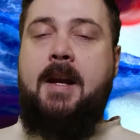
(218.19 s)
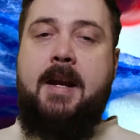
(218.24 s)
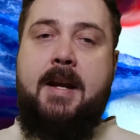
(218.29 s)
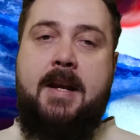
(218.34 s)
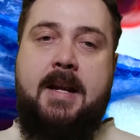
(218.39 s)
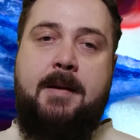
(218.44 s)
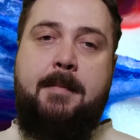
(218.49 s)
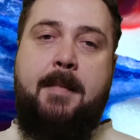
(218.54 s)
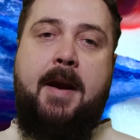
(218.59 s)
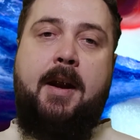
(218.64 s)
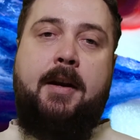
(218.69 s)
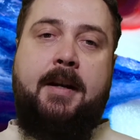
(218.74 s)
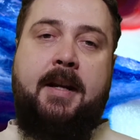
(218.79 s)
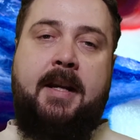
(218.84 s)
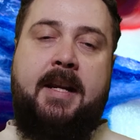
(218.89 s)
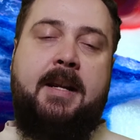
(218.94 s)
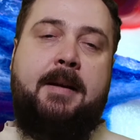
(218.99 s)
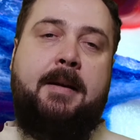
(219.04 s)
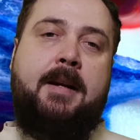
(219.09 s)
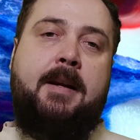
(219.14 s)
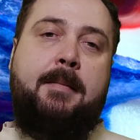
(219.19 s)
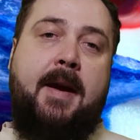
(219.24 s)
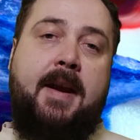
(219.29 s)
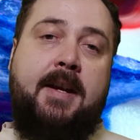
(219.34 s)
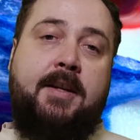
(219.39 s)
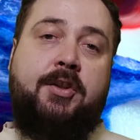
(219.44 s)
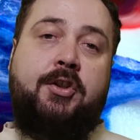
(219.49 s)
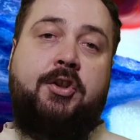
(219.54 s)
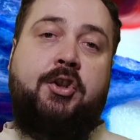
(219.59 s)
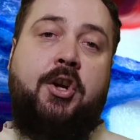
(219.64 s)
He may he, he may
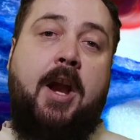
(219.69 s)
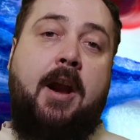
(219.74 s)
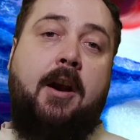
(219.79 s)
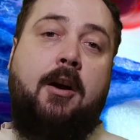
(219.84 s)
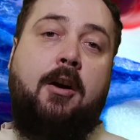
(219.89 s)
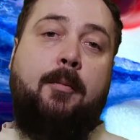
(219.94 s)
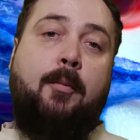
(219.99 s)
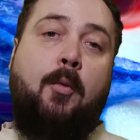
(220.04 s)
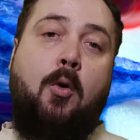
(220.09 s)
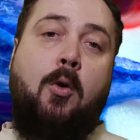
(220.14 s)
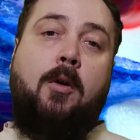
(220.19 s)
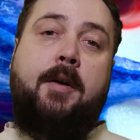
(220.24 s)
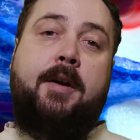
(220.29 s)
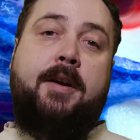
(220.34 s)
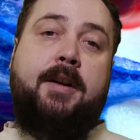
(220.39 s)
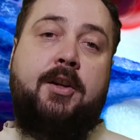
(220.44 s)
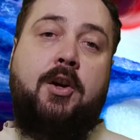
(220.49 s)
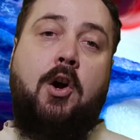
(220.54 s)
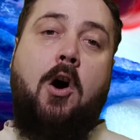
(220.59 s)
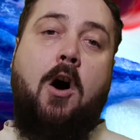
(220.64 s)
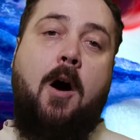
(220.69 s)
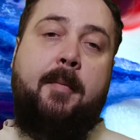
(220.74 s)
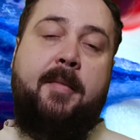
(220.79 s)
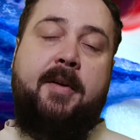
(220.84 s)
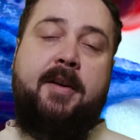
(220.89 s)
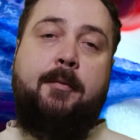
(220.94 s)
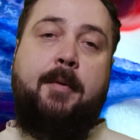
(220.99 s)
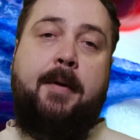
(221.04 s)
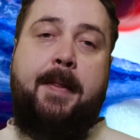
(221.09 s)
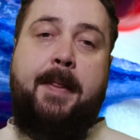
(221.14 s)
share more in
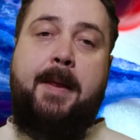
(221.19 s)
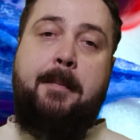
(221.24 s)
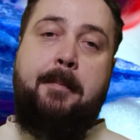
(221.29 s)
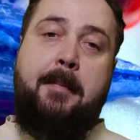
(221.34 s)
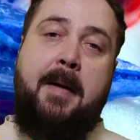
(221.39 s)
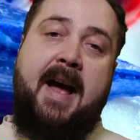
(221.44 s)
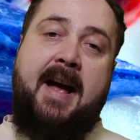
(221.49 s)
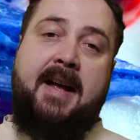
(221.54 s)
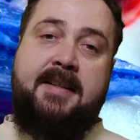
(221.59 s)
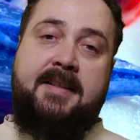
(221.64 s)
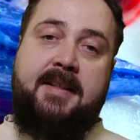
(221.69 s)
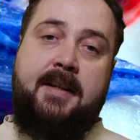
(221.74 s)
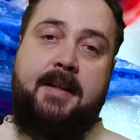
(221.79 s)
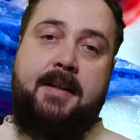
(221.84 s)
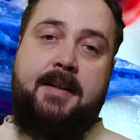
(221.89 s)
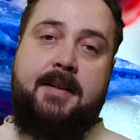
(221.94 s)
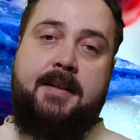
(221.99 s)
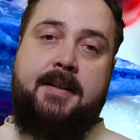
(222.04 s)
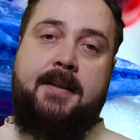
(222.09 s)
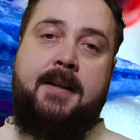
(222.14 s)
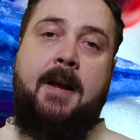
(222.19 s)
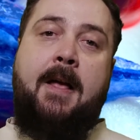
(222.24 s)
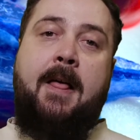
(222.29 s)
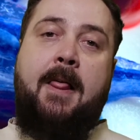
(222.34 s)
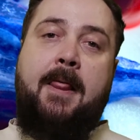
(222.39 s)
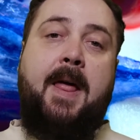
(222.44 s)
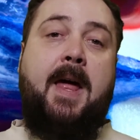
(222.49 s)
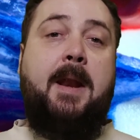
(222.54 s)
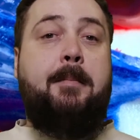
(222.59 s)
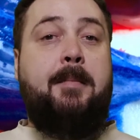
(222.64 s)
common with the masses
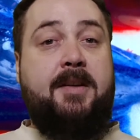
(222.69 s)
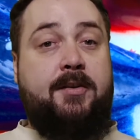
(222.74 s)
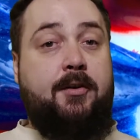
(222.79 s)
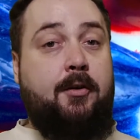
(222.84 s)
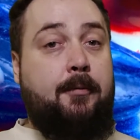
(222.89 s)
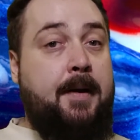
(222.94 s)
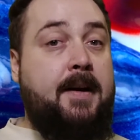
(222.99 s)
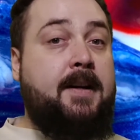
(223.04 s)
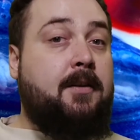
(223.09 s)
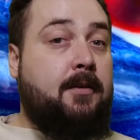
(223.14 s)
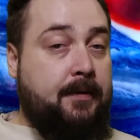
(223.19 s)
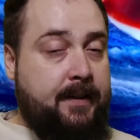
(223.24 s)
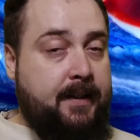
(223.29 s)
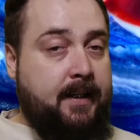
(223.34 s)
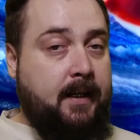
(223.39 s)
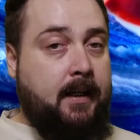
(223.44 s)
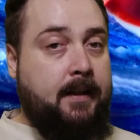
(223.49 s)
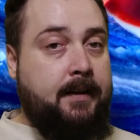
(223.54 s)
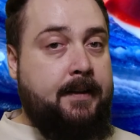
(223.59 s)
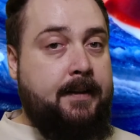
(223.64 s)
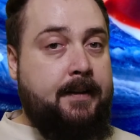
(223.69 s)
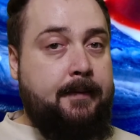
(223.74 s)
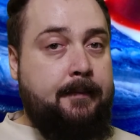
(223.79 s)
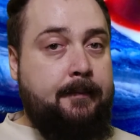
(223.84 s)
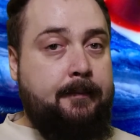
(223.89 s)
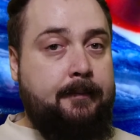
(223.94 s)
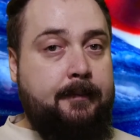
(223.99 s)
than Mr. Pickles does.